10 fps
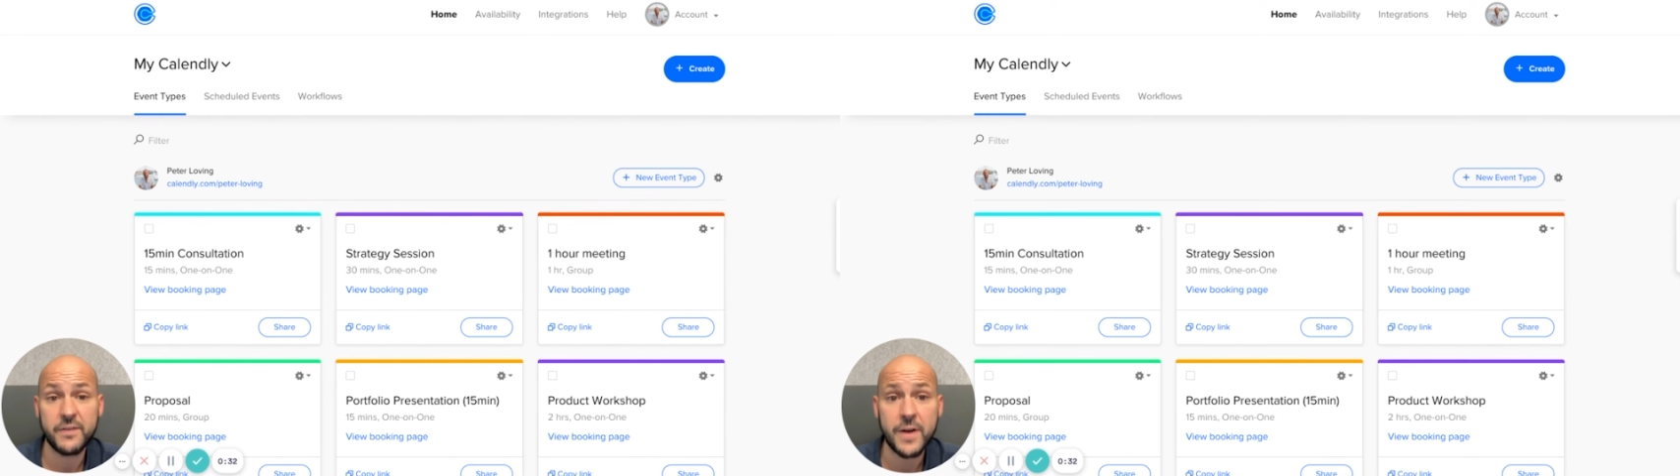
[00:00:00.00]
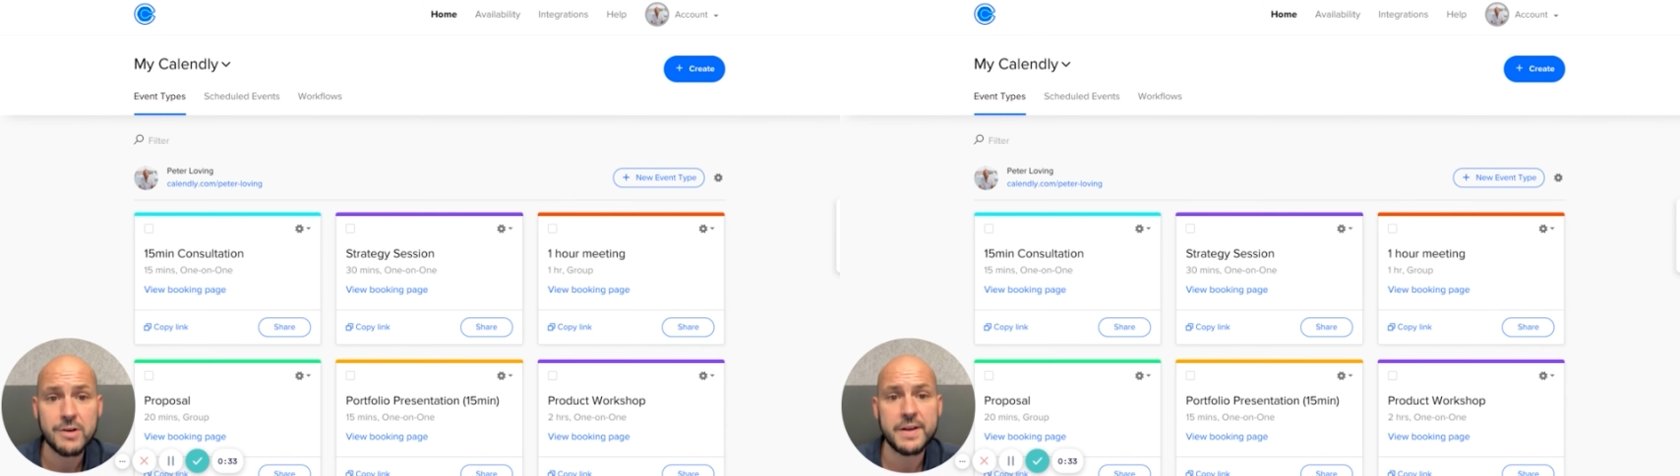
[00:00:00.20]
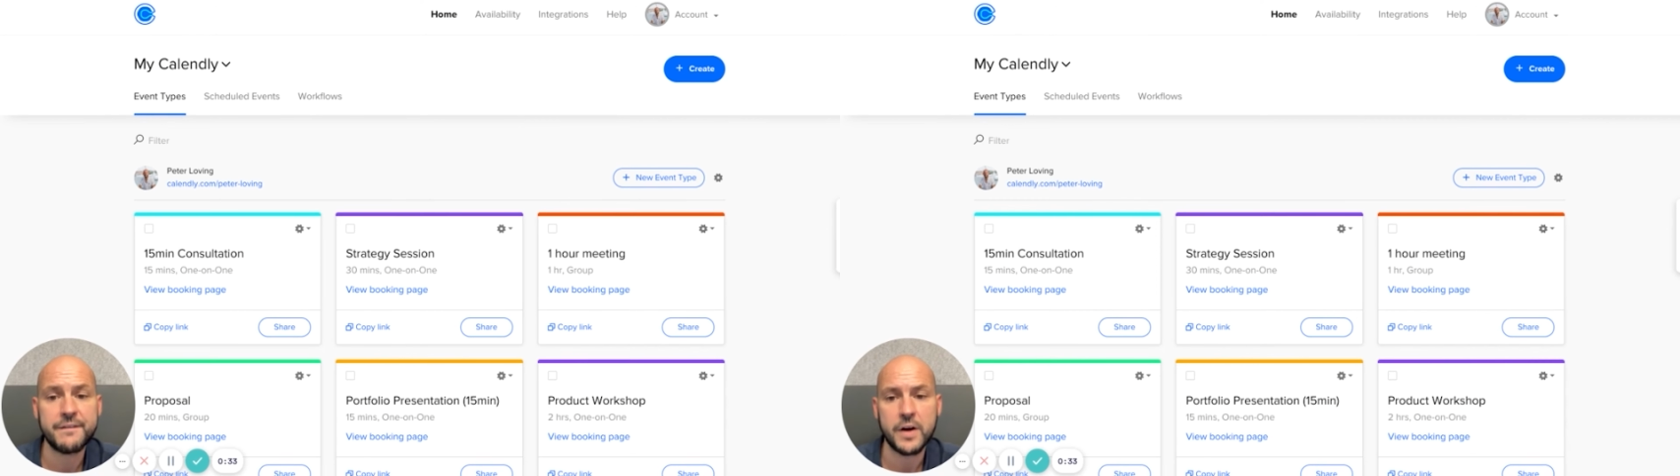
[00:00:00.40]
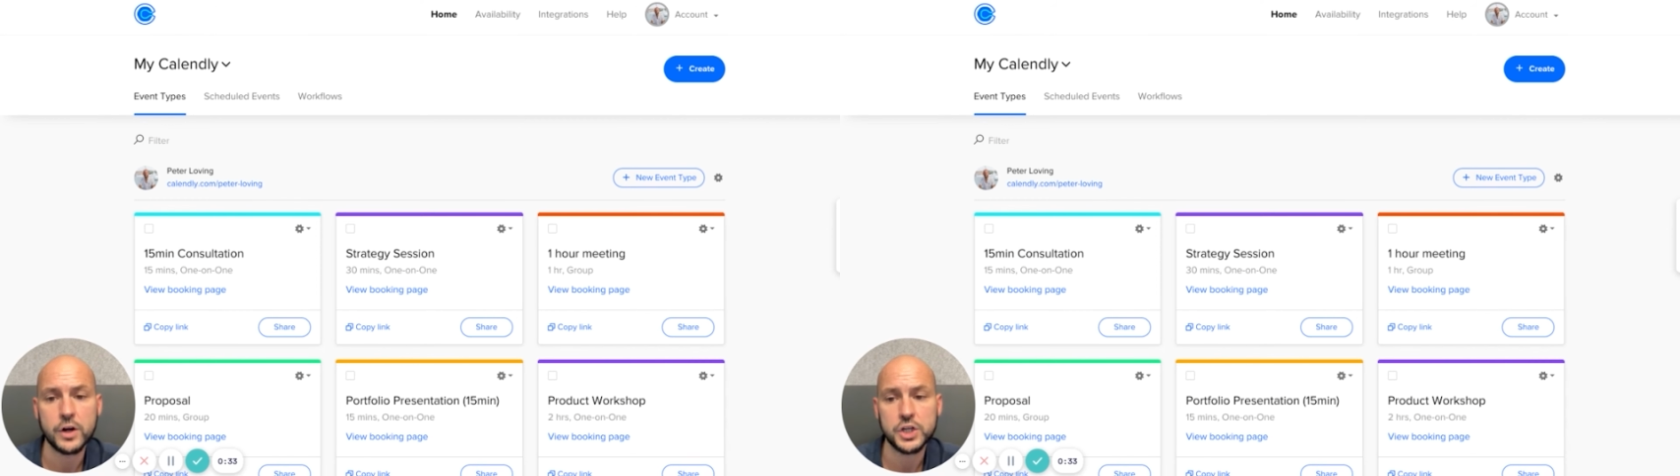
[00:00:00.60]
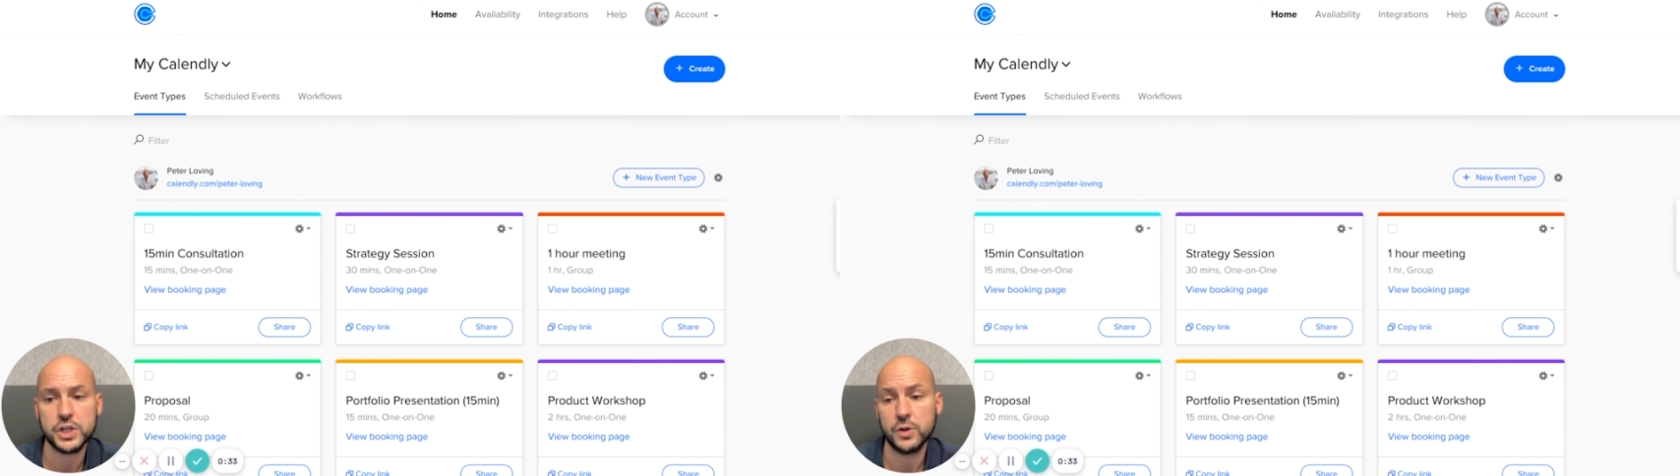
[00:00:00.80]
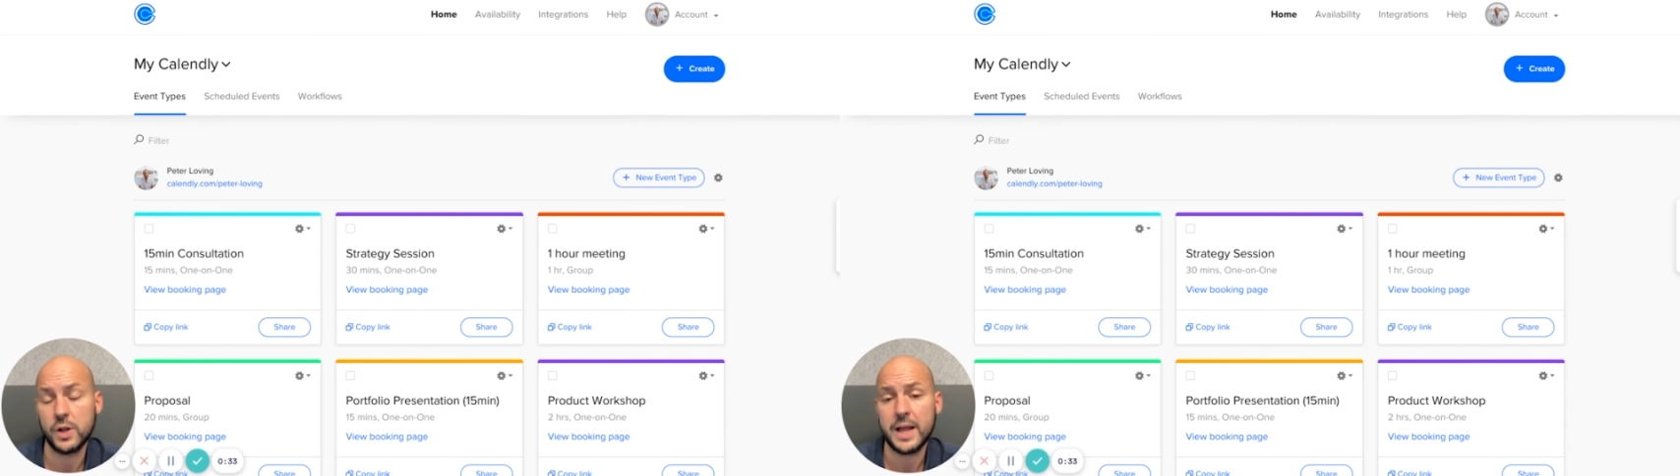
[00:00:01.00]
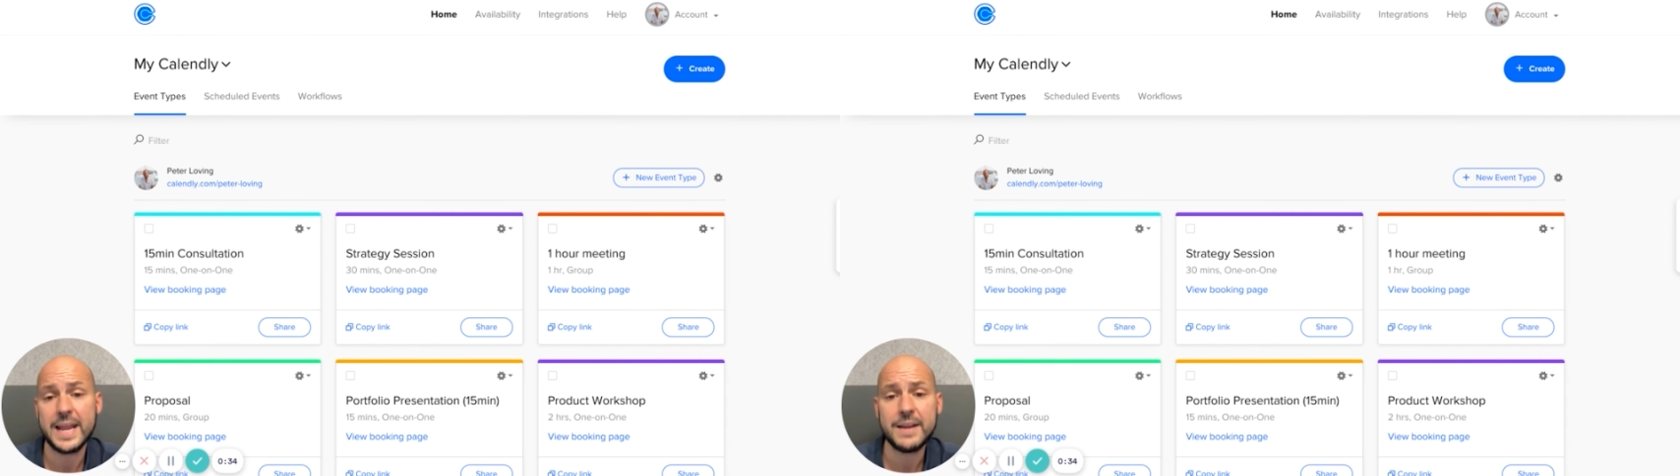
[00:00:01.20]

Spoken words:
very functional.